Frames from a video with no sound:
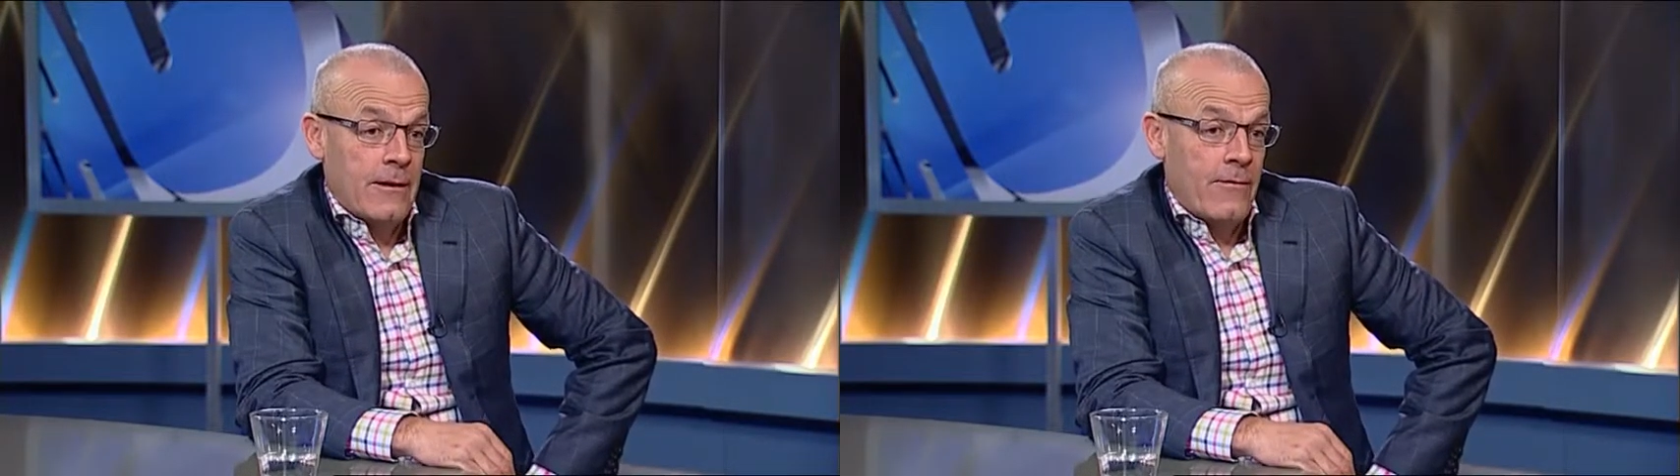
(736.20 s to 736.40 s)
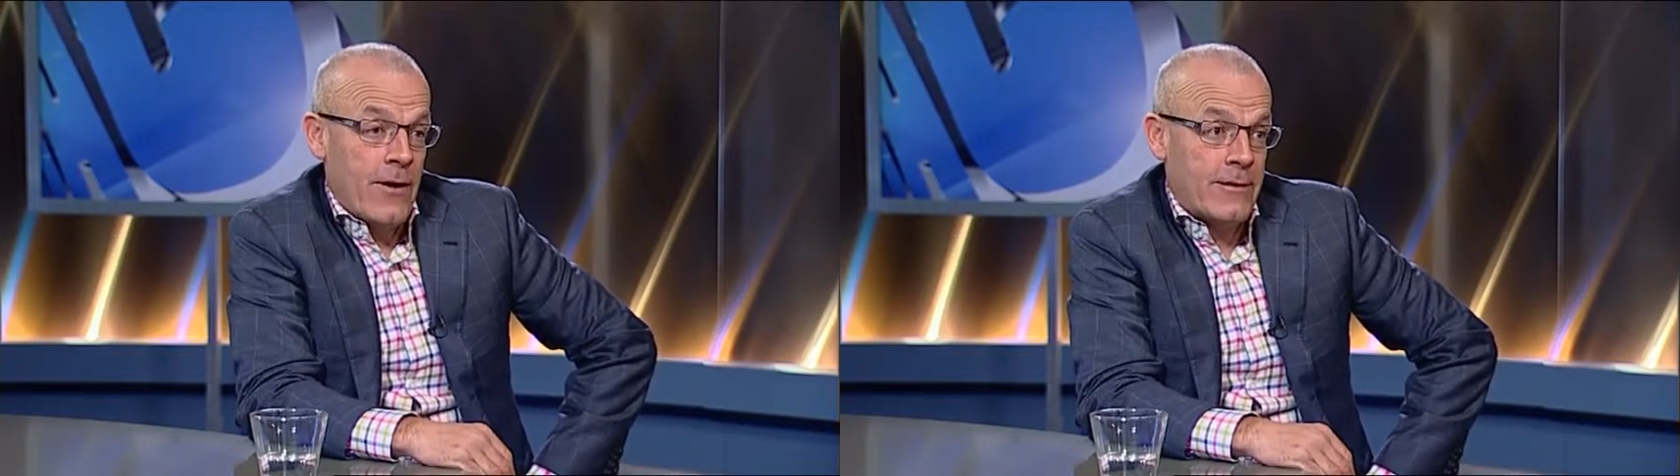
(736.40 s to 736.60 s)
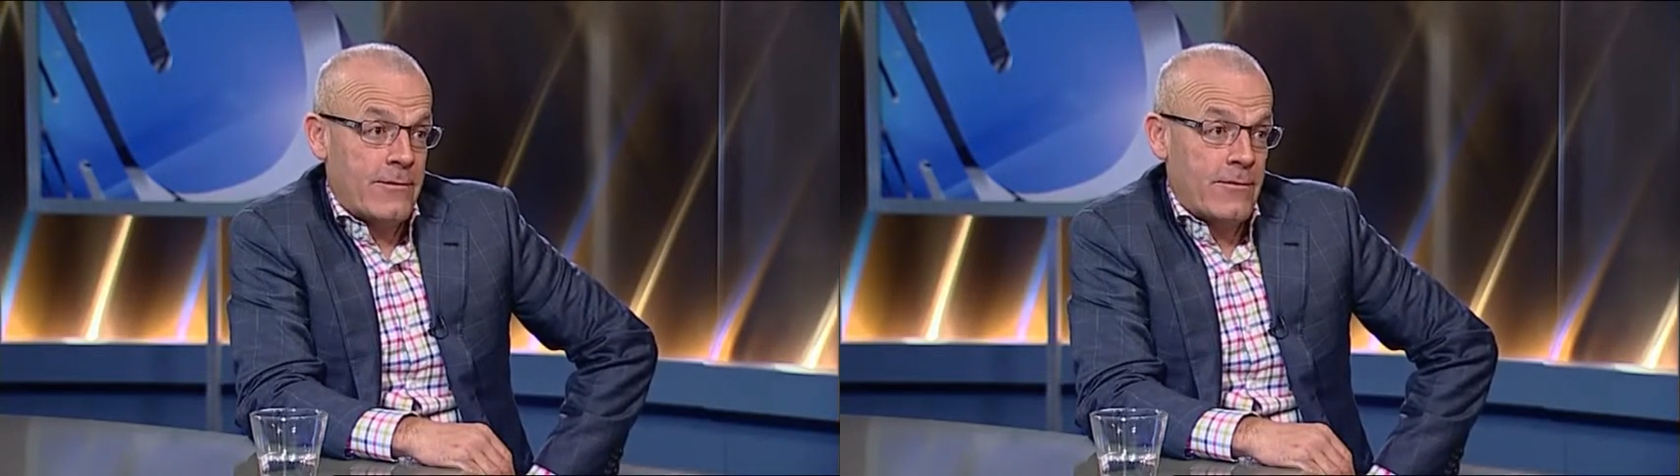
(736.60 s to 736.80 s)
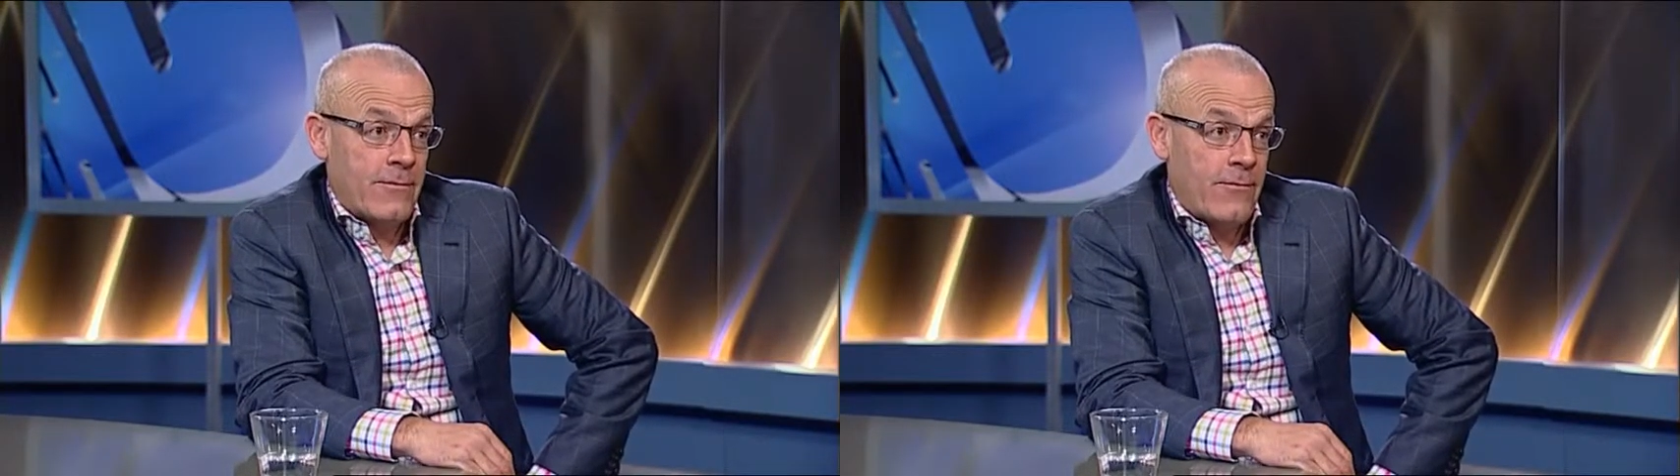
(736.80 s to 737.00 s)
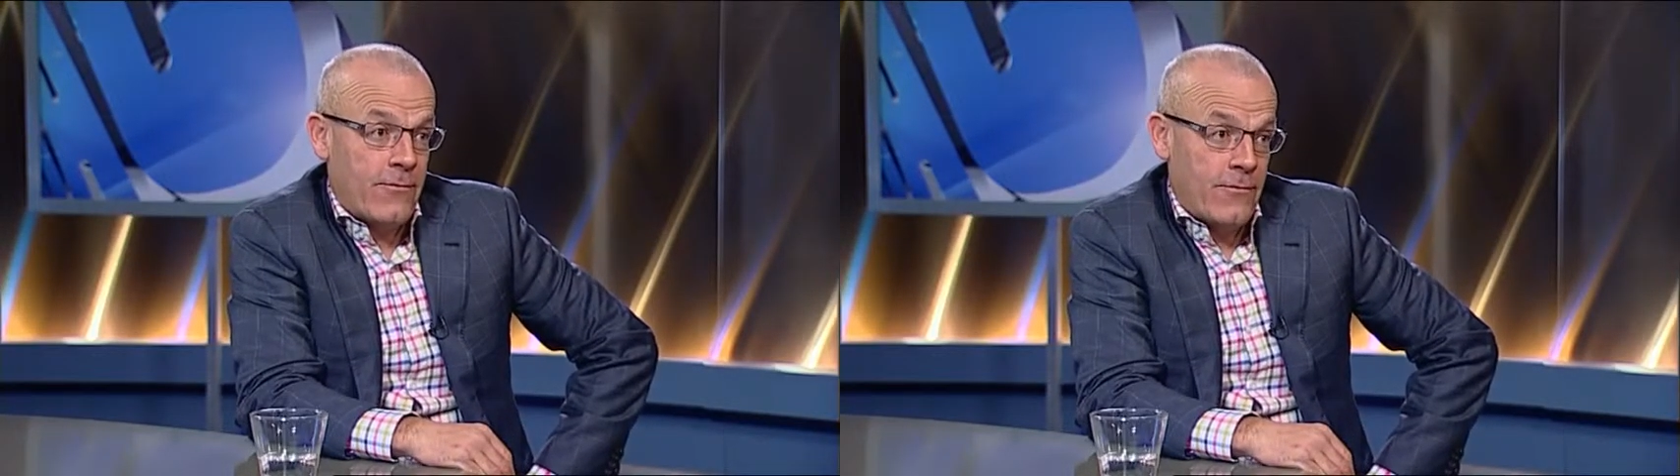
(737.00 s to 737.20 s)
vet
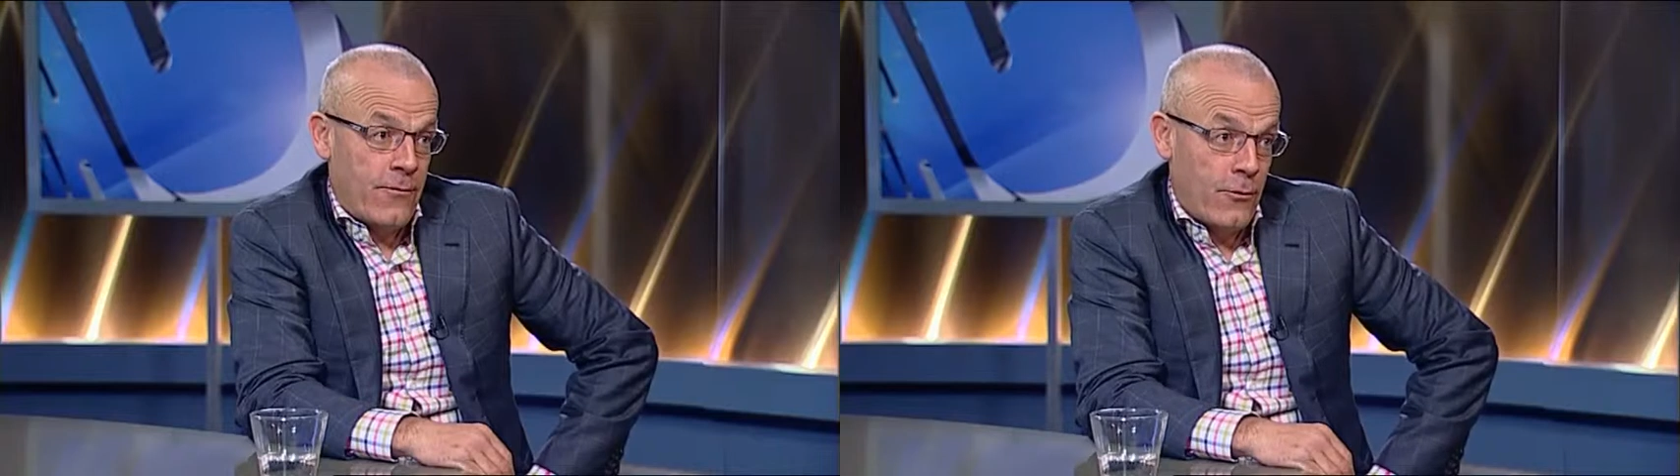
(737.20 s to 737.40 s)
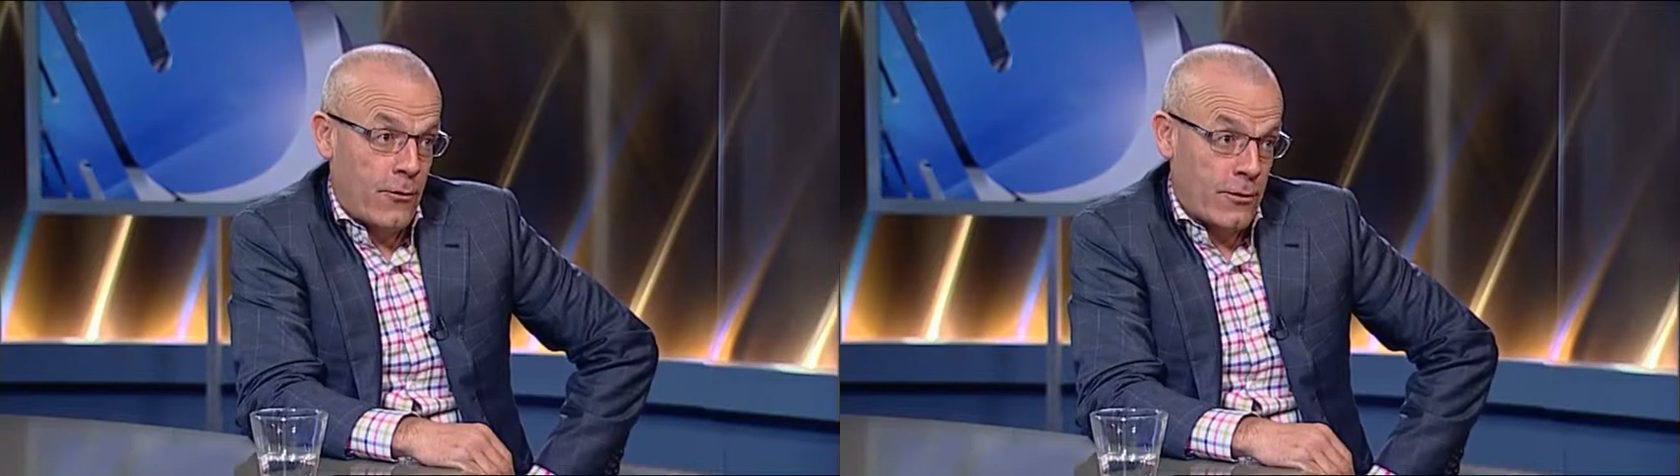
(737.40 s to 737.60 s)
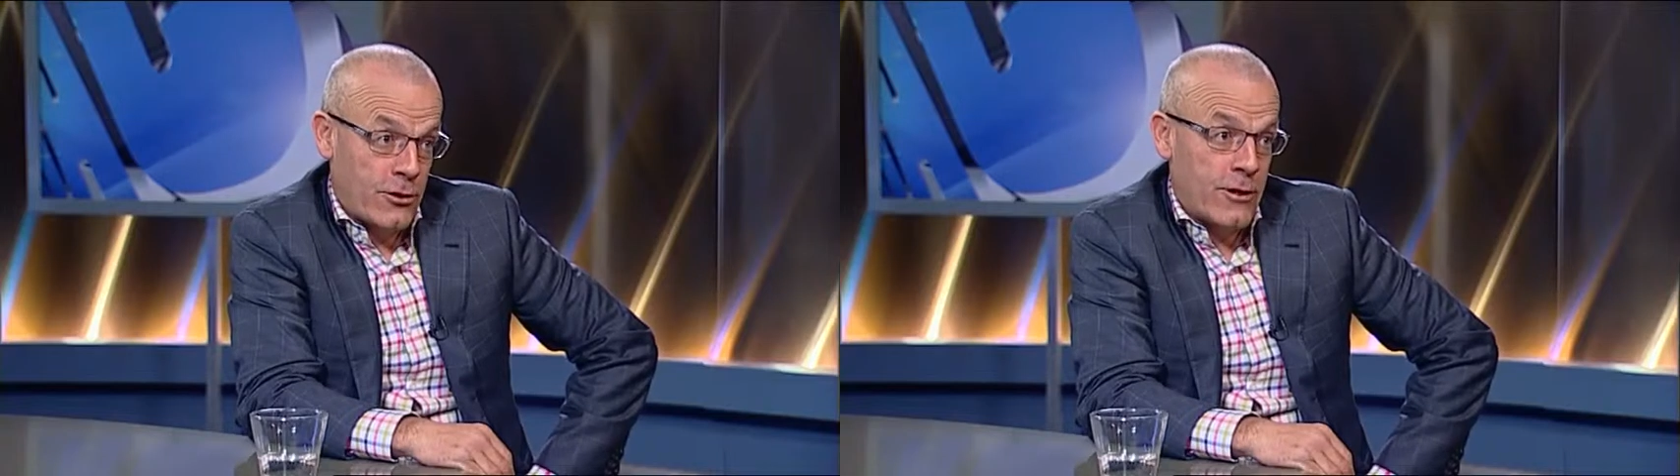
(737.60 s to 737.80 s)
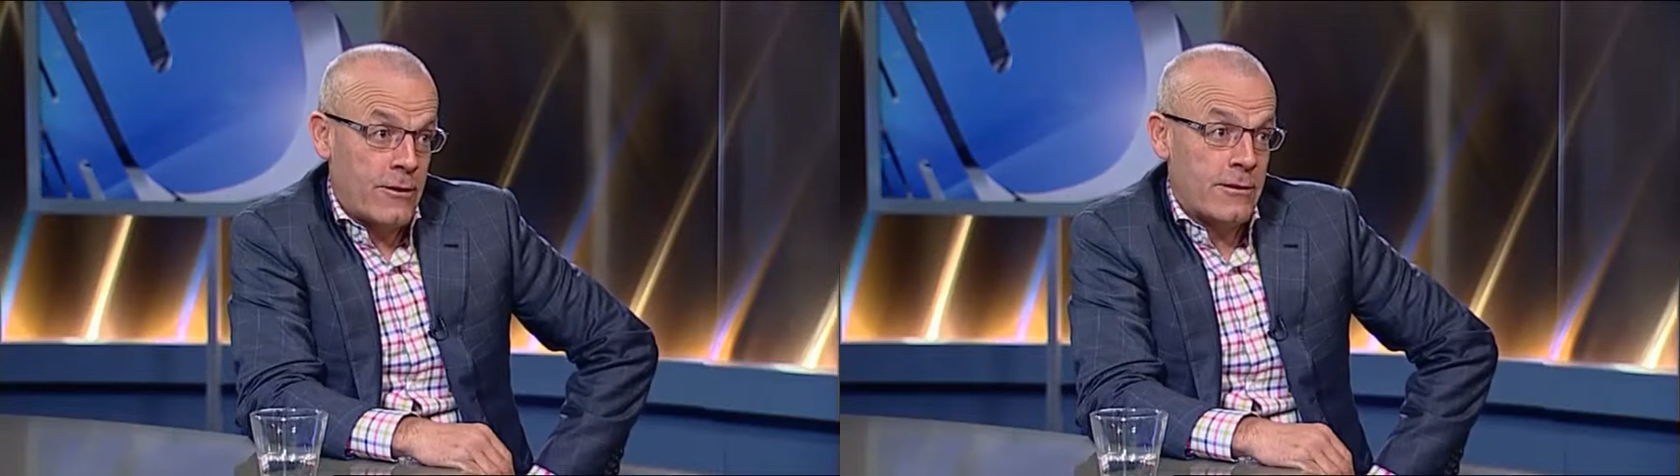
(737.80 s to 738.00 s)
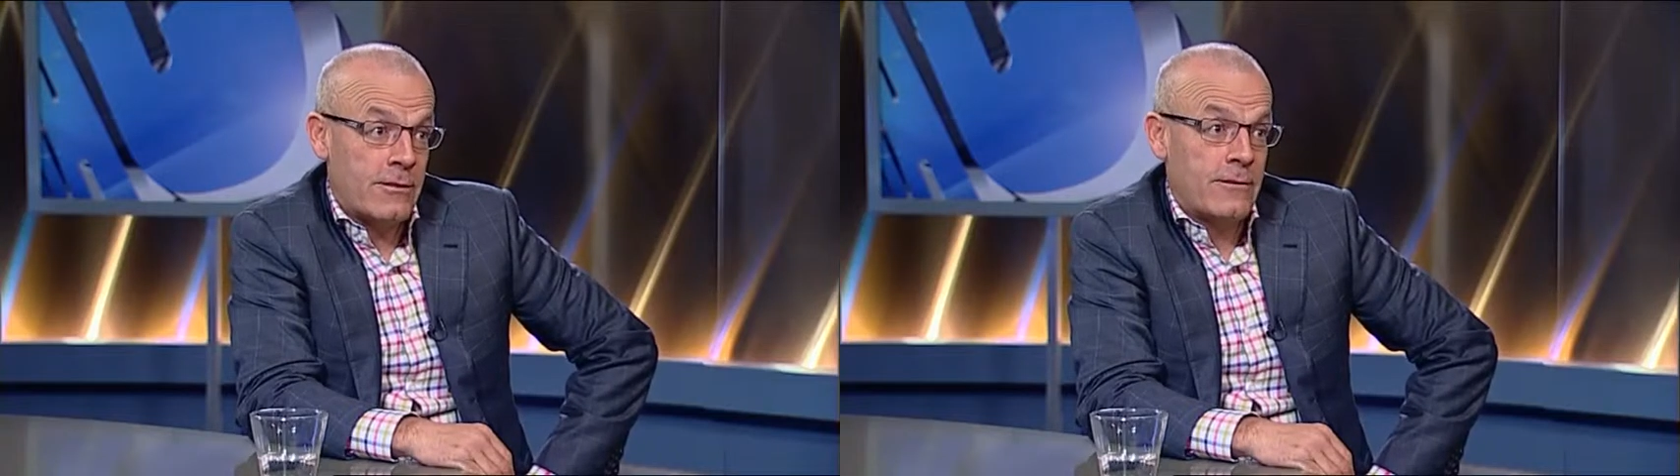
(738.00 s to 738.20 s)
for all those
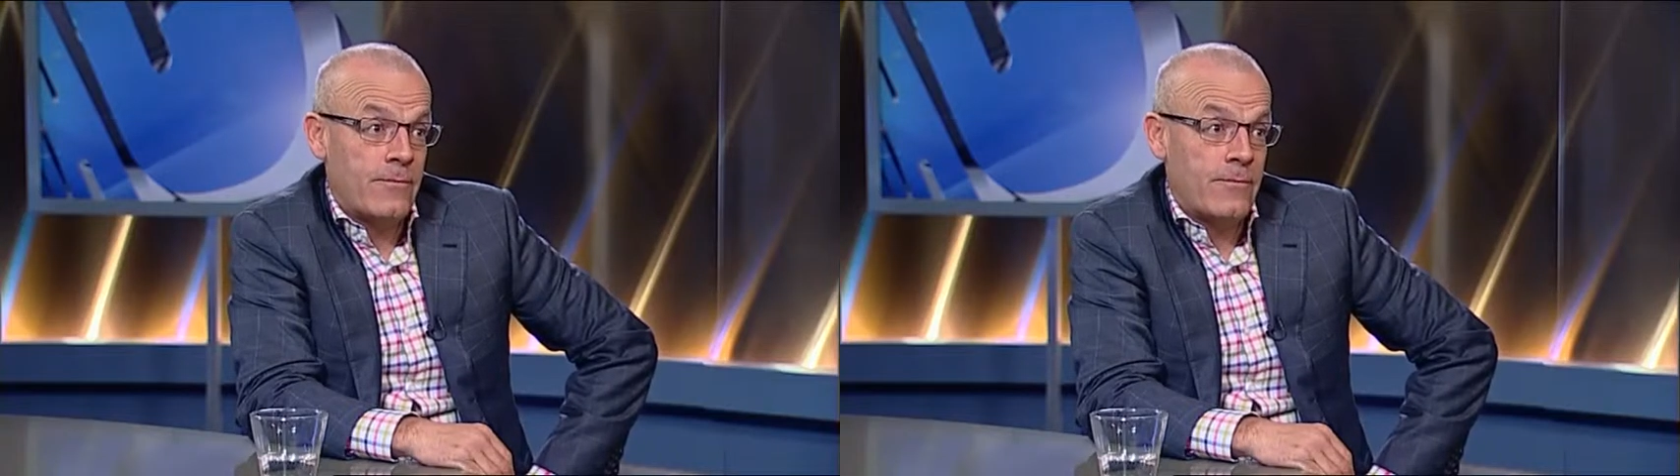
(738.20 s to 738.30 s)
years,